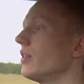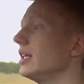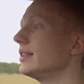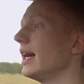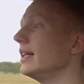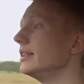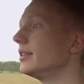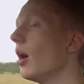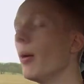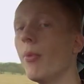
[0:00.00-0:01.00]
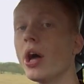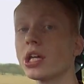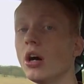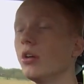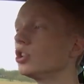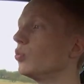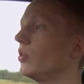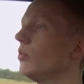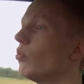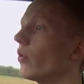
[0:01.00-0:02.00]
these days buy cars
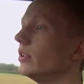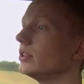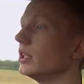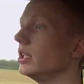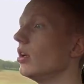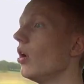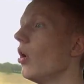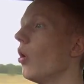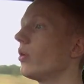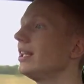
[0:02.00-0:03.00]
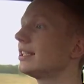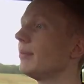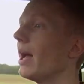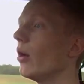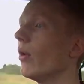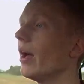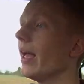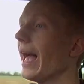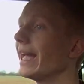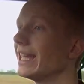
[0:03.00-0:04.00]
within warranty or lease them out
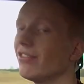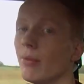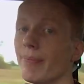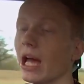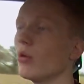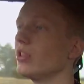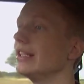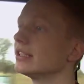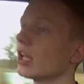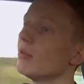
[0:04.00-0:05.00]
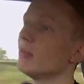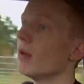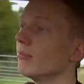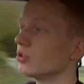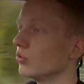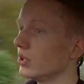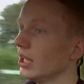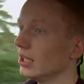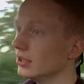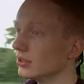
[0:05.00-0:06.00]
and give them back within so many months or
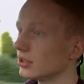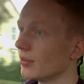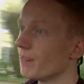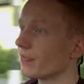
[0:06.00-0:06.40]
years.